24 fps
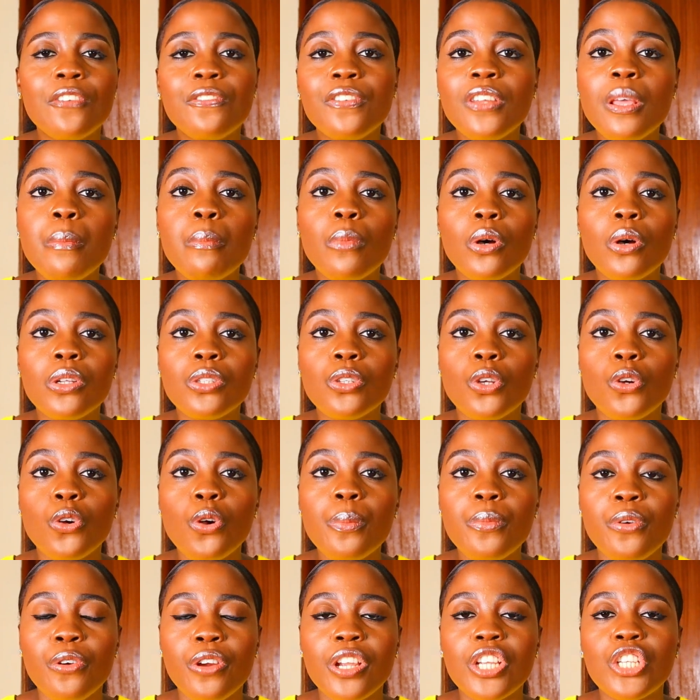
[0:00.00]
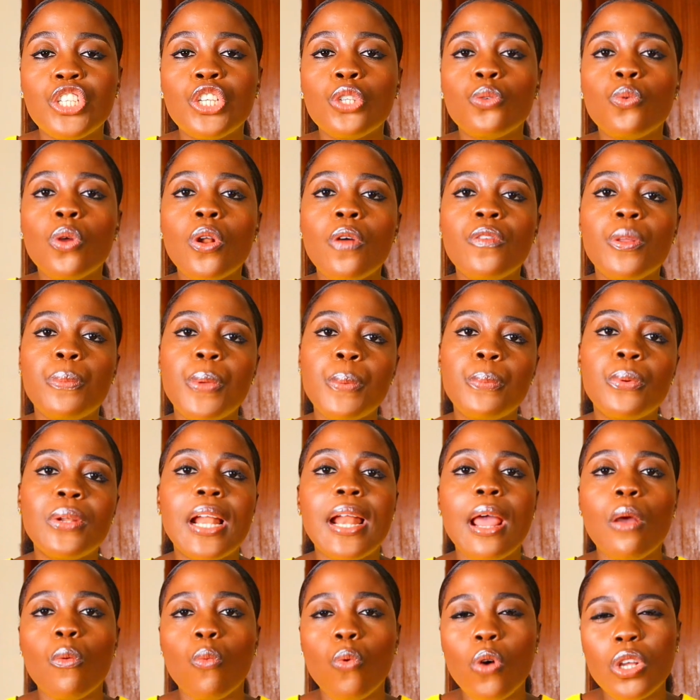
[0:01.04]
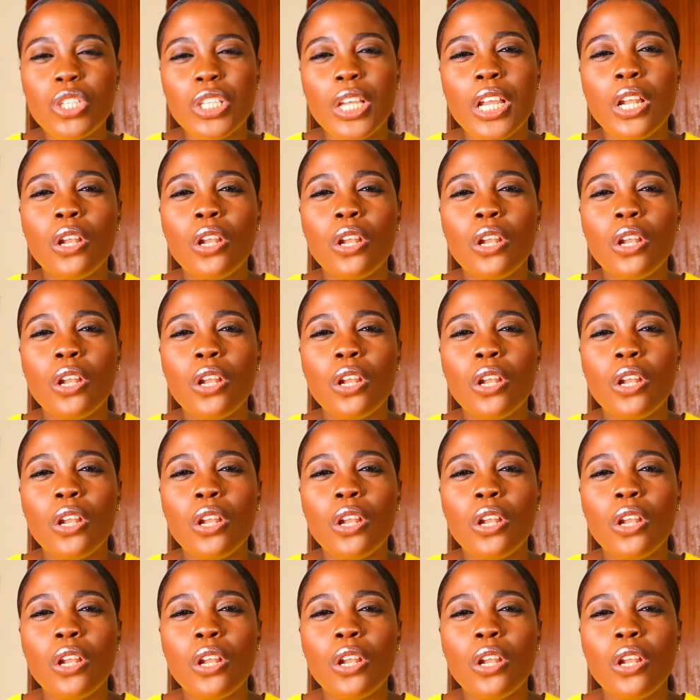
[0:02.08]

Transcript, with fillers: Tiffany Montgomery. She's one of the people that I watch